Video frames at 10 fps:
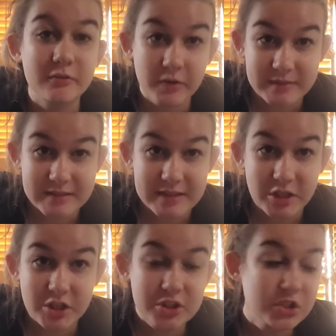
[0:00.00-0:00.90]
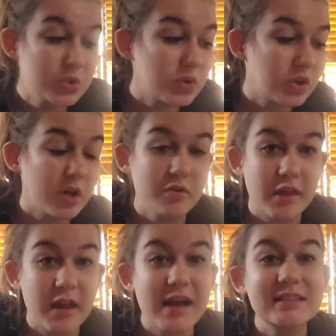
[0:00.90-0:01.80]
from stickers to
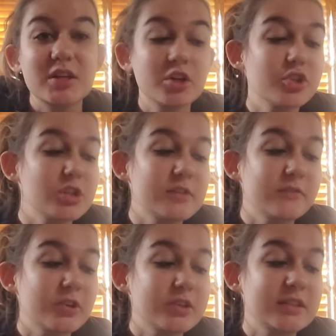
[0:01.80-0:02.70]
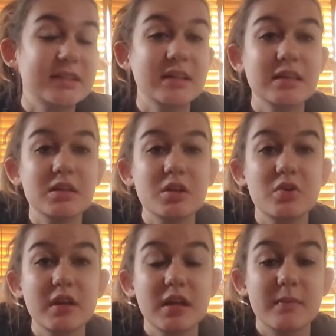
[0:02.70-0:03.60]
clothing. I started just first selling the
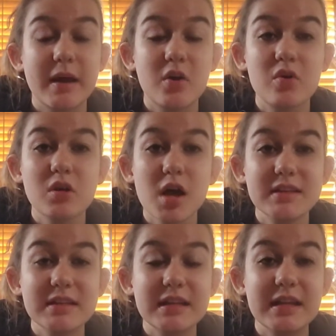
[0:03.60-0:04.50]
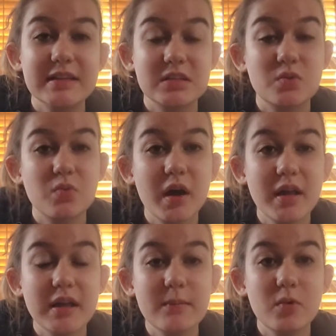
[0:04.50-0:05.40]
clothing in my own closet that I didn't want
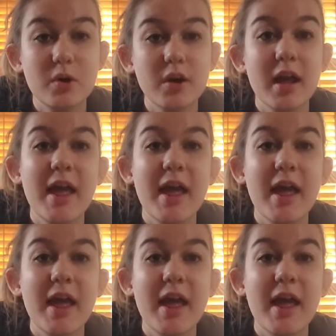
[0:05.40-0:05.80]
anymore.